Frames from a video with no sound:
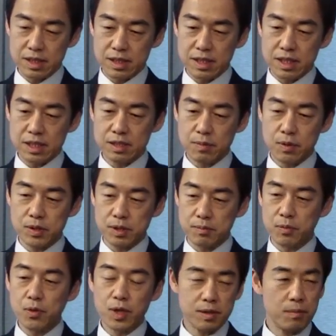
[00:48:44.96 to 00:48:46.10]
exporting
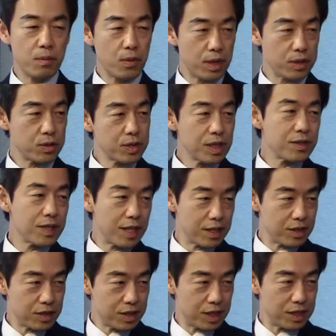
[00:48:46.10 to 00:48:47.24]
more and more to the United
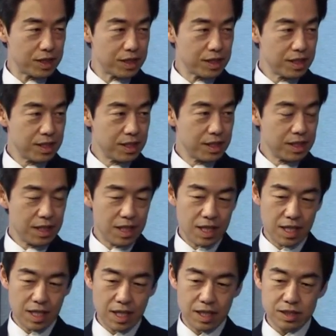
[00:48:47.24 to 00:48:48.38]
States.
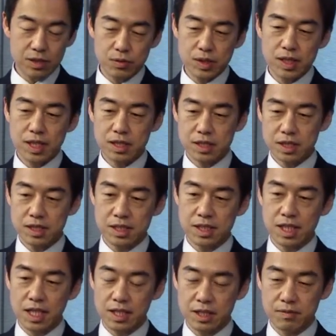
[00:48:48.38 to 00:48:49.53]
Uh, so we can see the
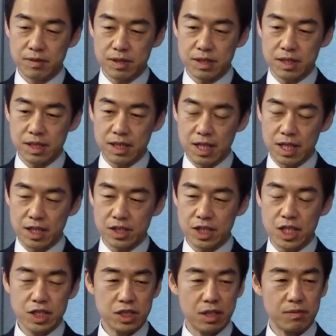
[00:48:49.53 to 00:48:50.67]
kind of the uh,
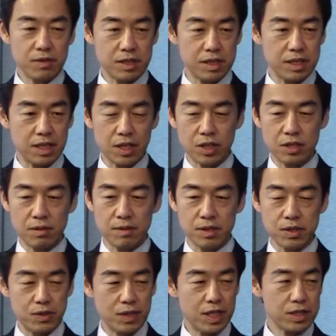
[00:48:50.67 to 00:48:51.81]
change of the economic
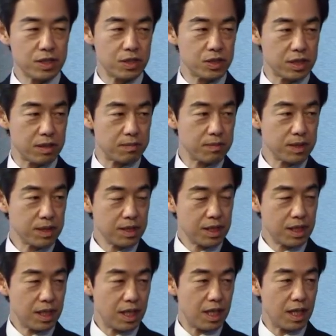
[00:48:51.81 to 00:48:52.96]
relationship
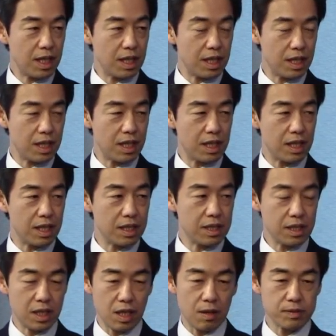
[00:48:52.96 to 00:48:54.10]
uh,
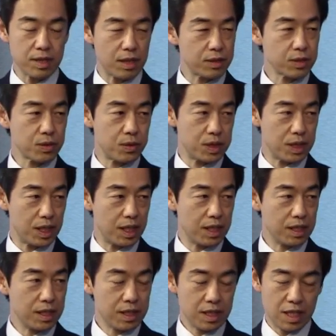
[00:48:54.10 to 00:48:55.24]
of South Korea.
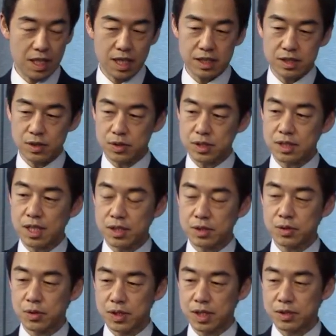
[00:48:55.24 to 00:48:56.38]
so South
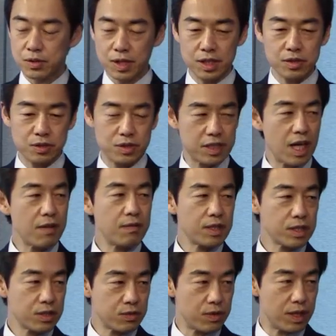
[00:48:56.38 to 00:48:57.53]
Korea tried to
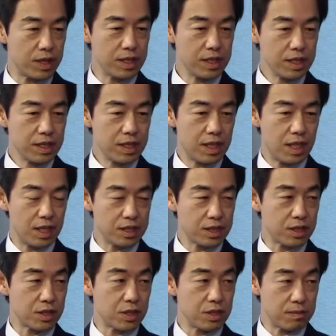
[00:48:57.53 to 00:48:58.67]
diversify its
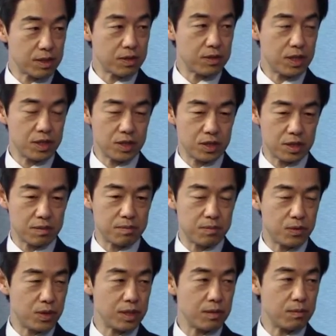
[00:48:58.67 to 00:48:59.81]
economic relationship
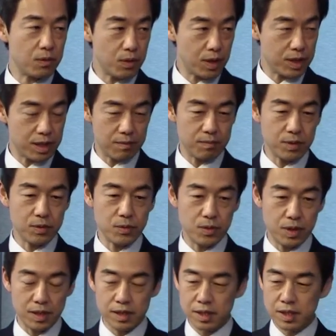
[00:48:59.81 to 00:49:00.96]
more and more than before,